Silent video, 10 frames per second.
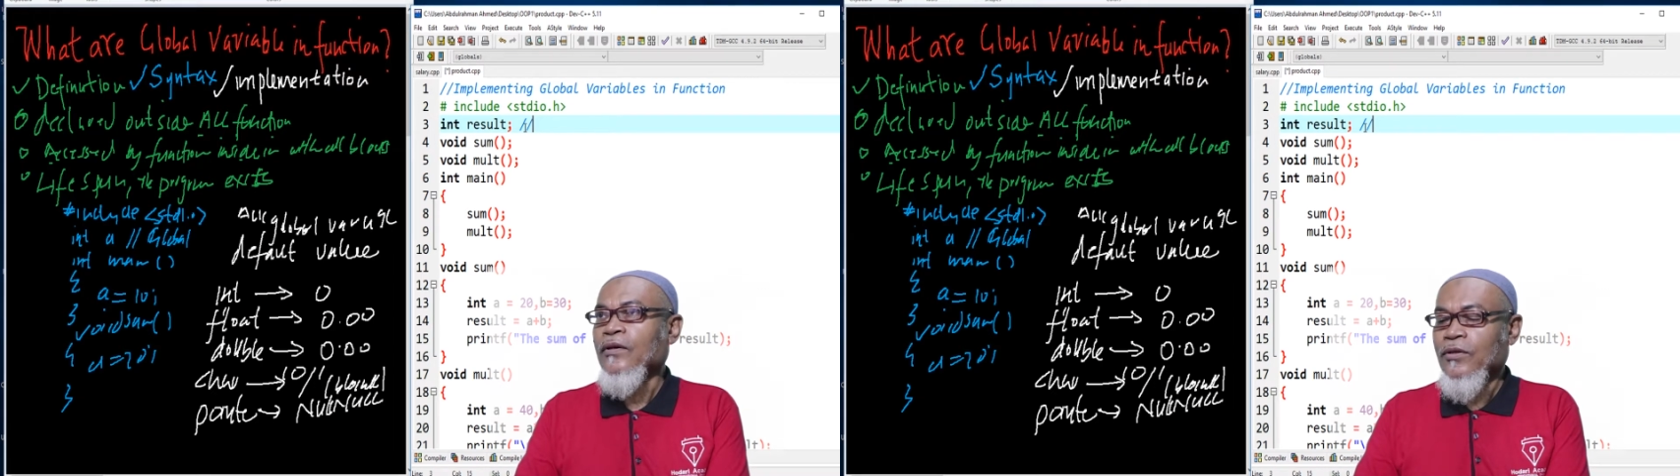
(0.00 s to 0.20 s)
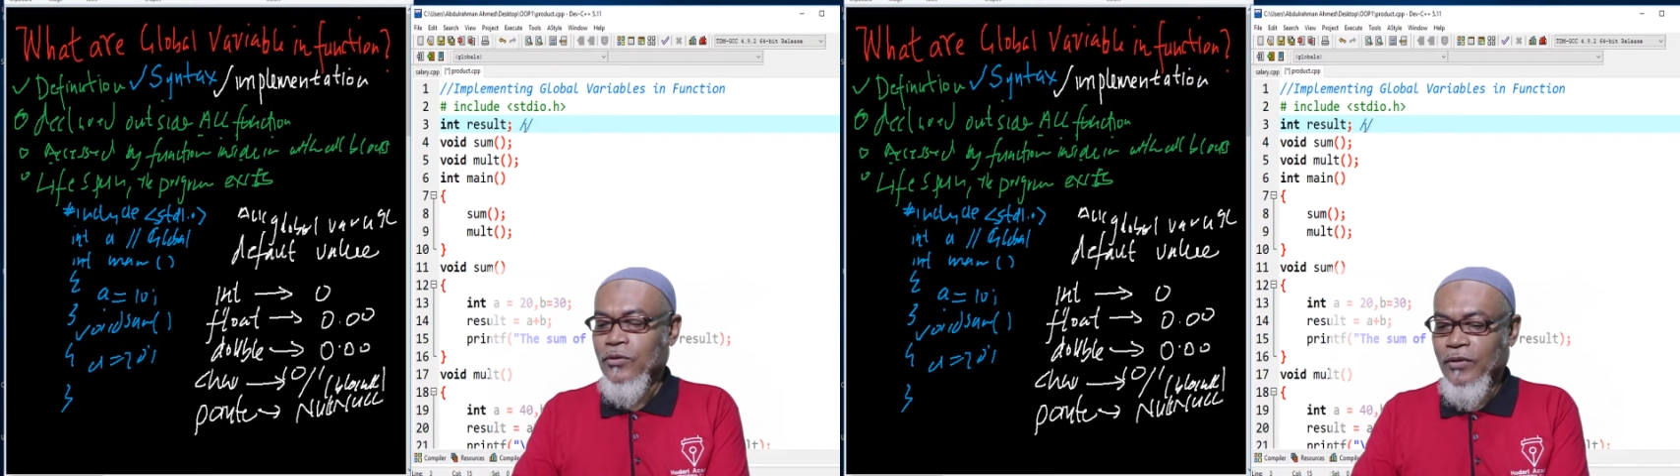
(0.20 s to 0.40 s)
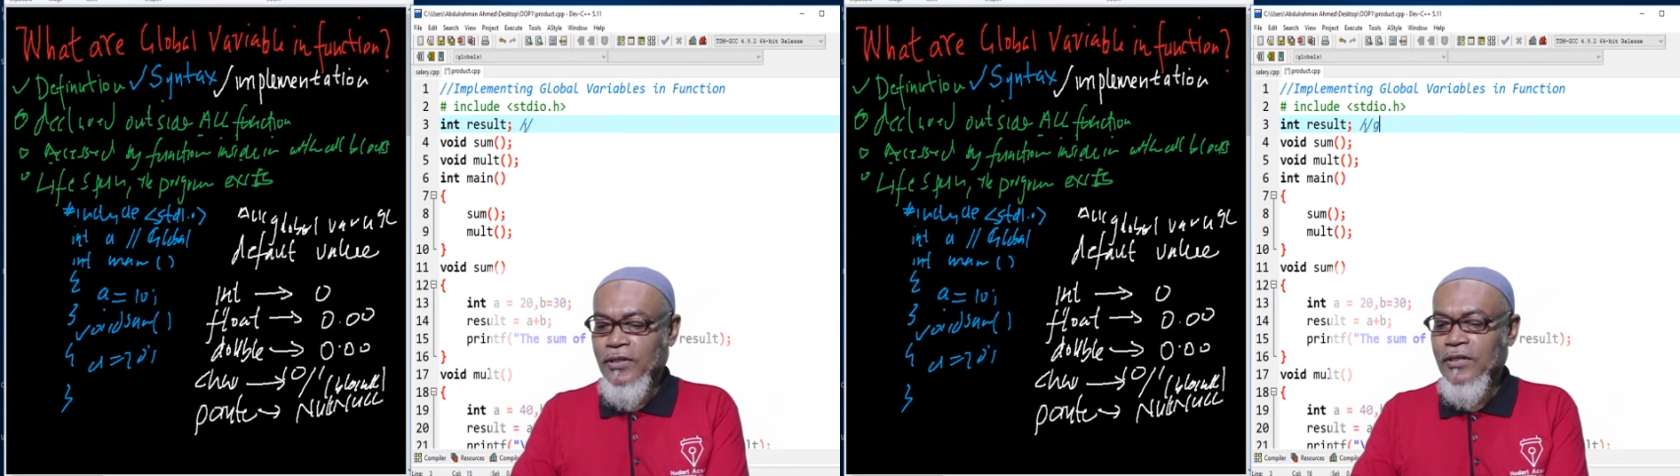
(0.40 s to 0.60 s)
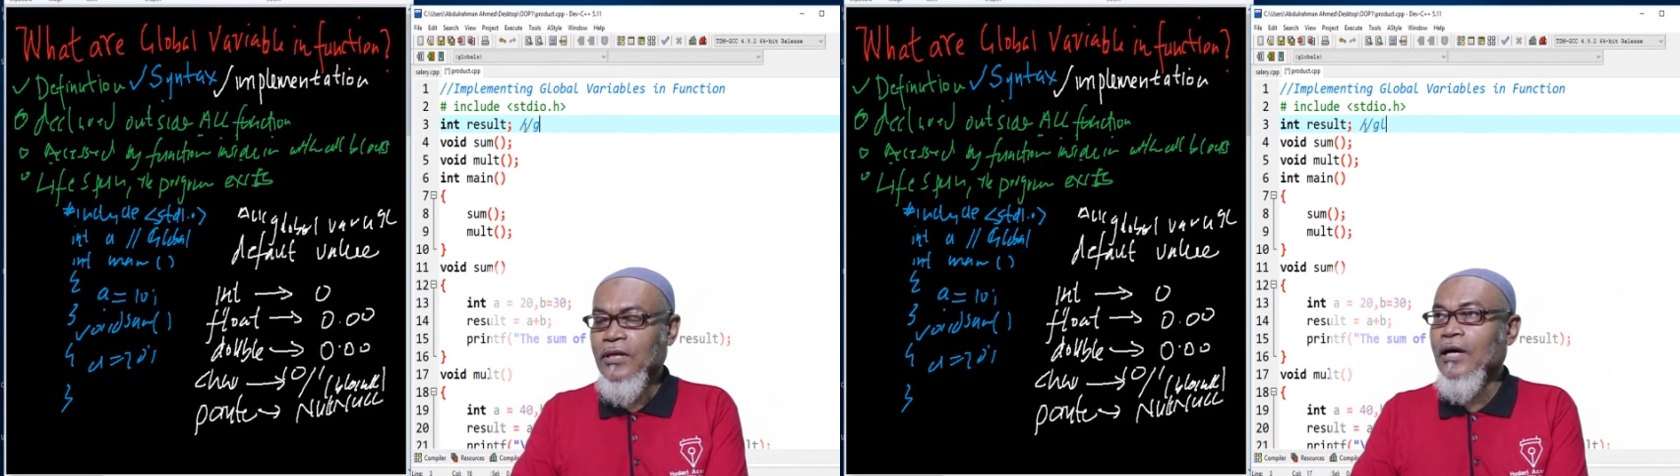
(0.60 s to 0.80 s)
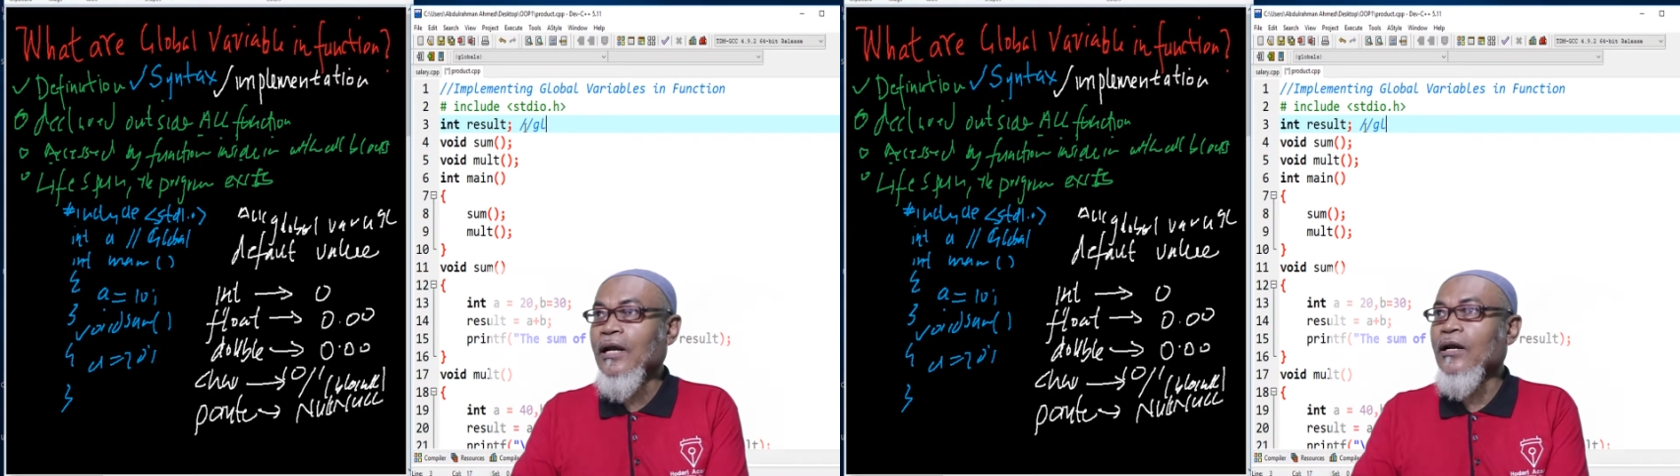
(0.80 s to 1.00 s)
So this is
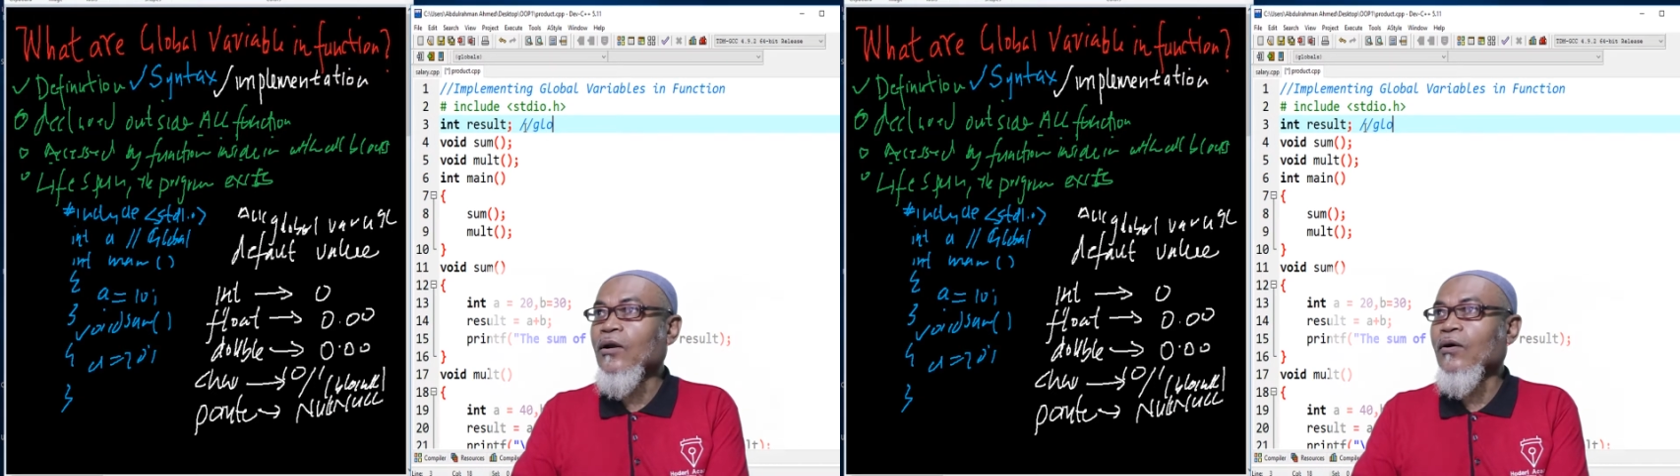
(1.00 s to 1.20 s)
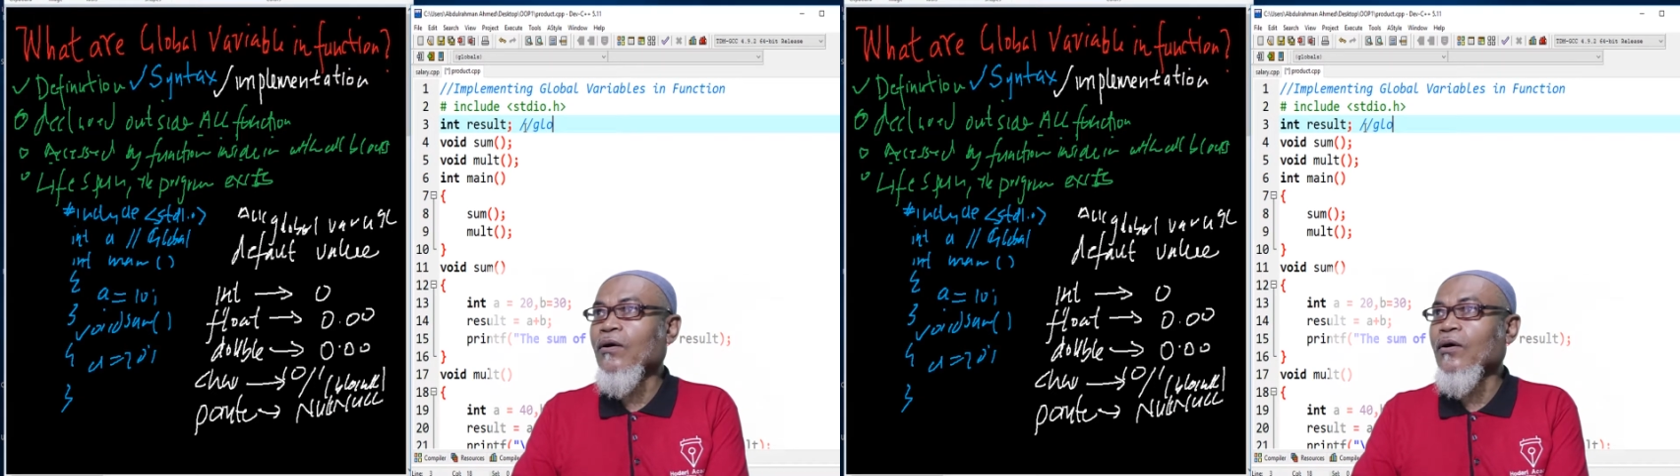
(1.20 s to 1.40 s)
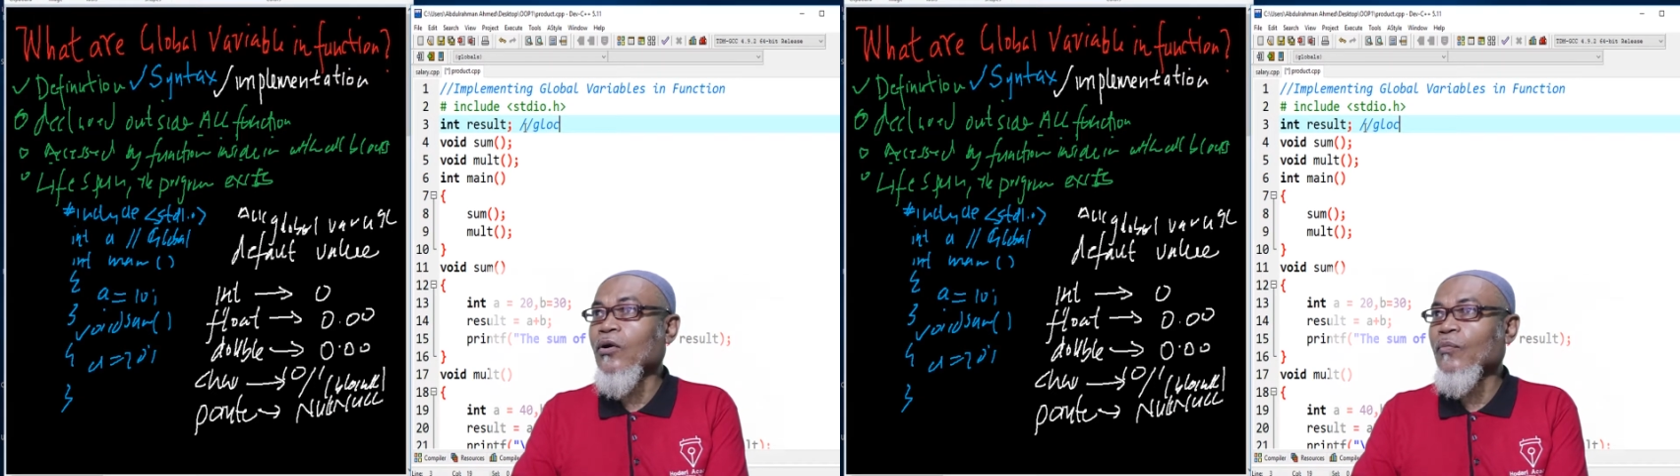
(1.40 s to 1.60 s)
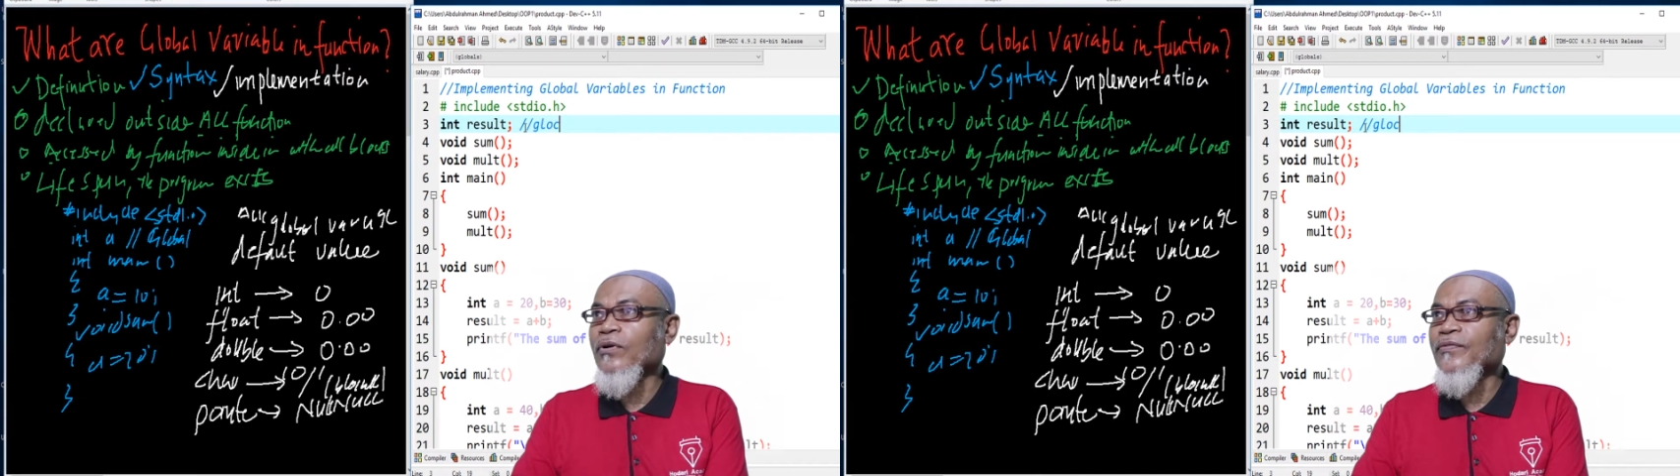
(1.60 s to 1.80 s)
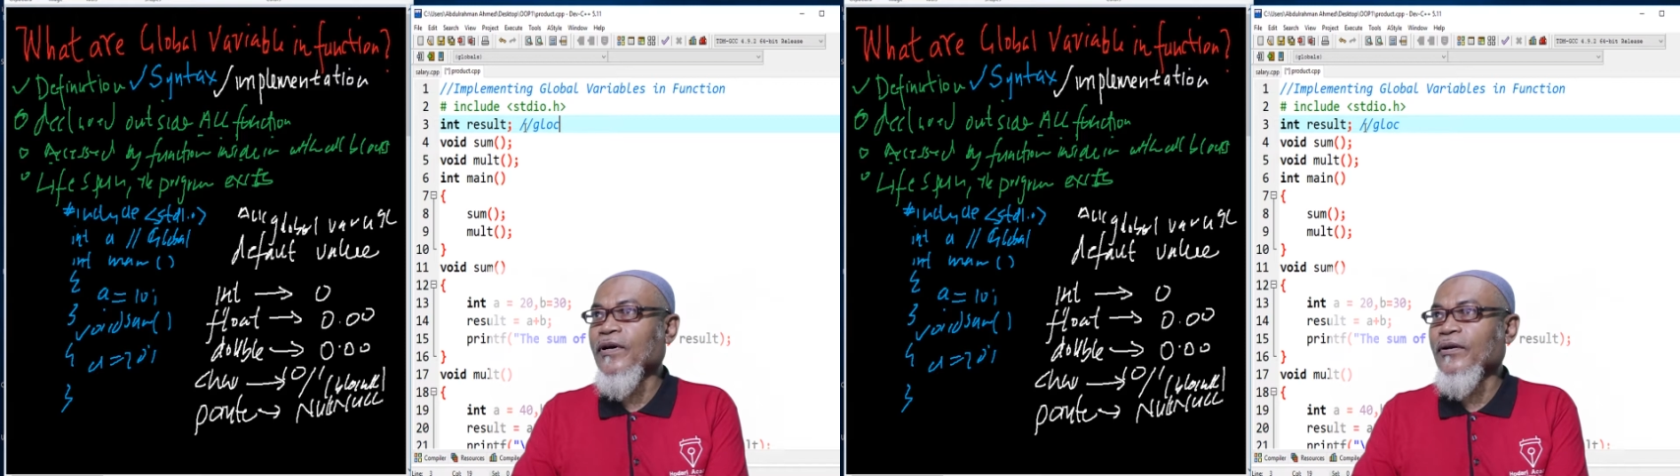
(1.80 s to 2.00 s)
a
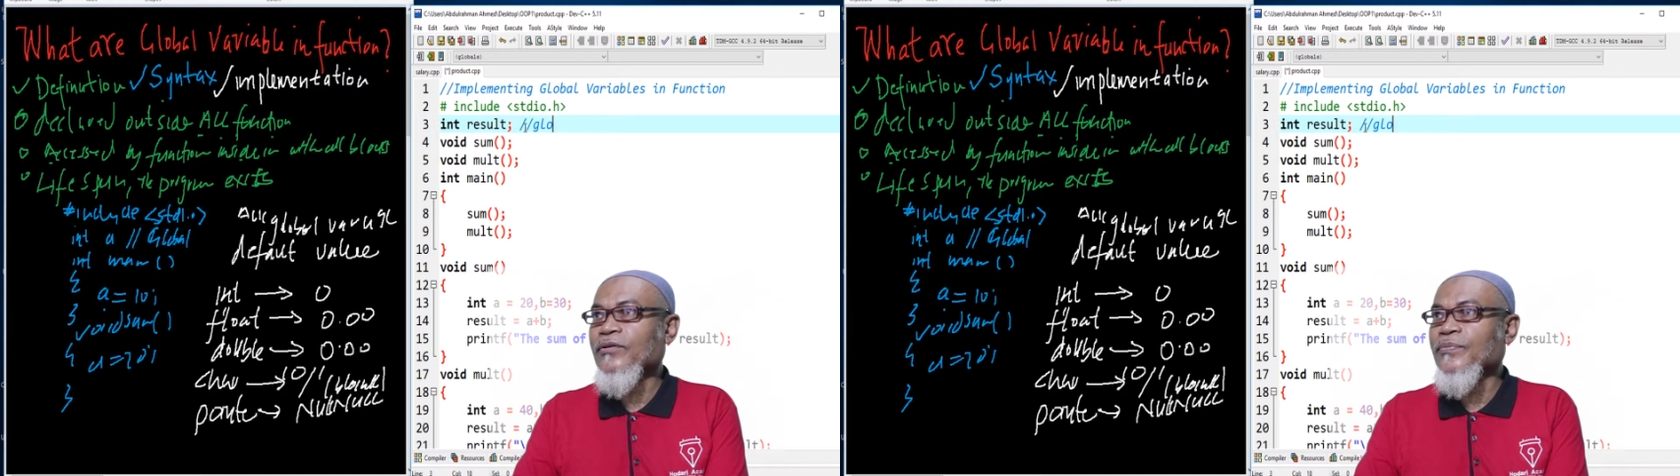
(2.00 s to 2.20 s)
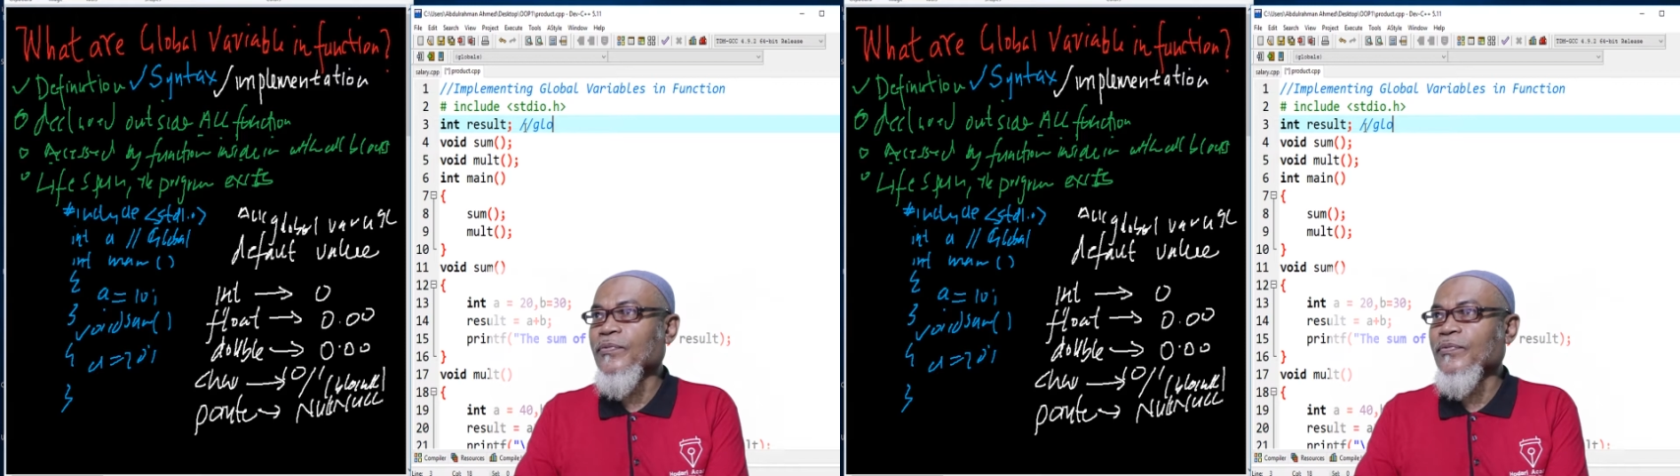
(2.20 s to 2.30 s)
global variable